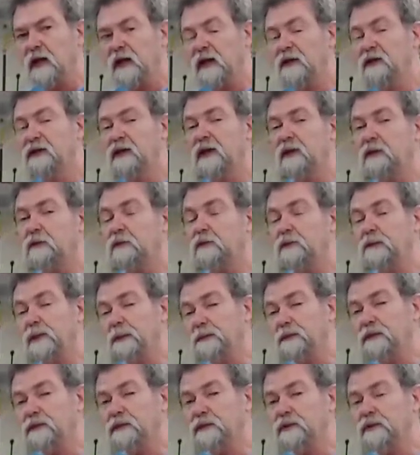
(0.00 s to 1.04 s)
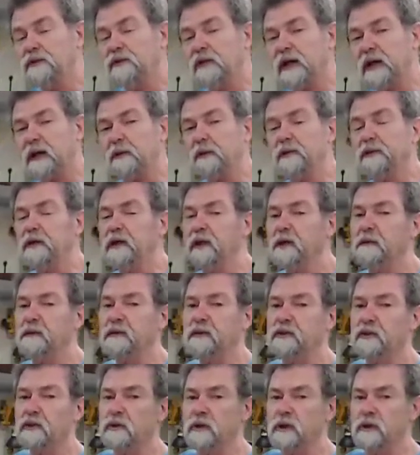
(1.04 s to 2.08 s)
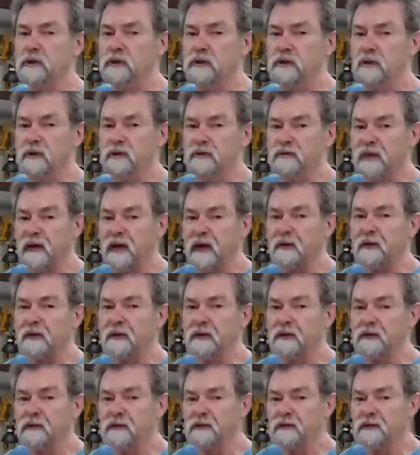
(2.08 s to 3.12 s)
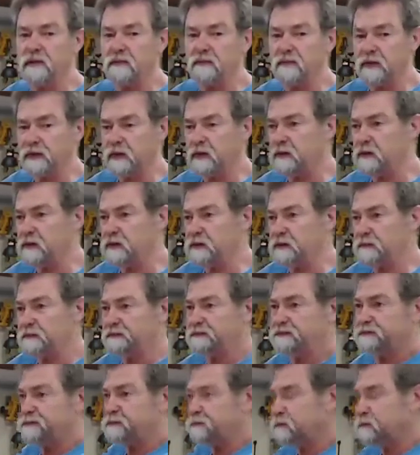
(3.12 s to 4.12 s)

Are you going to remember to do that, or are you going to be in too much of a hurry to do something else?